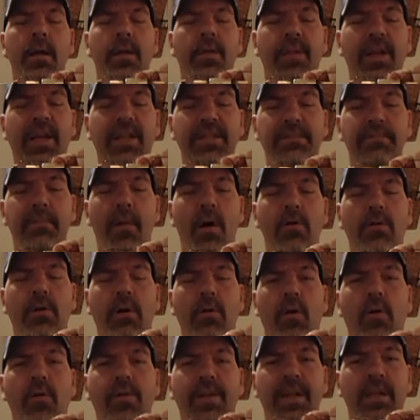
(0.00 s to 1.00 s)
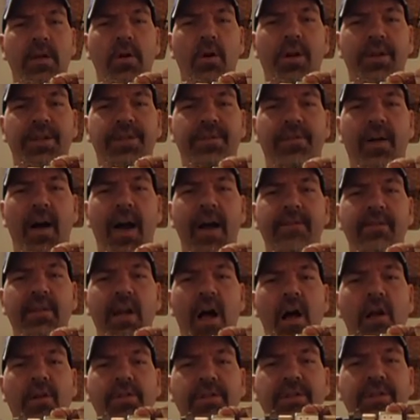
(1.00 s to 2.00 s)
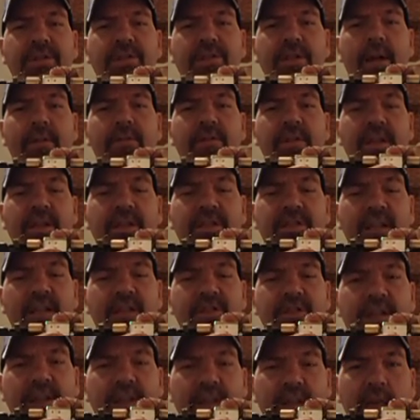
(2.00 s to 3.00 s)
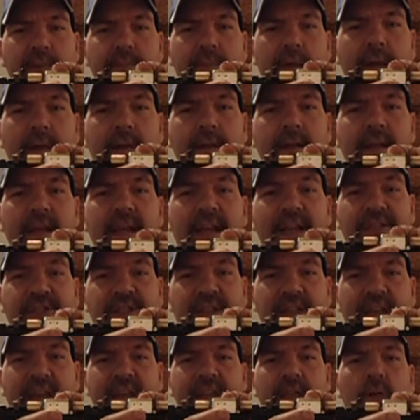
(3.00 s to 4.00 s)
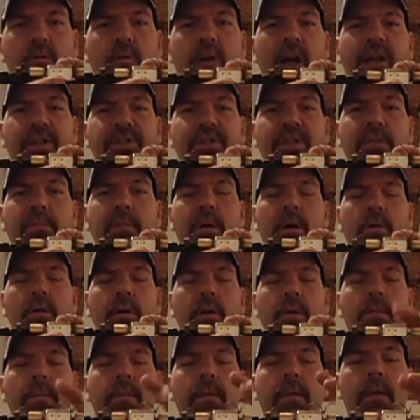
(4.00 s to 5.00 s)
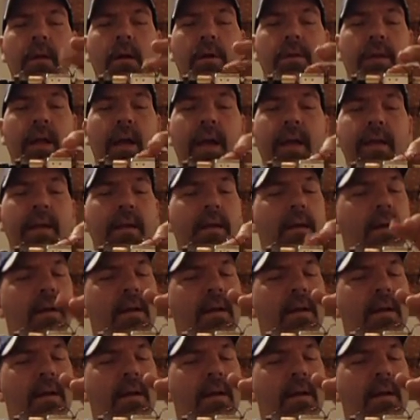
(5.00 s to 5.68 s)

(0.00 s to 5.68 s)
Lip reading: This motor only costs $5.70 on eBay. It's an Igarashi motor, okay?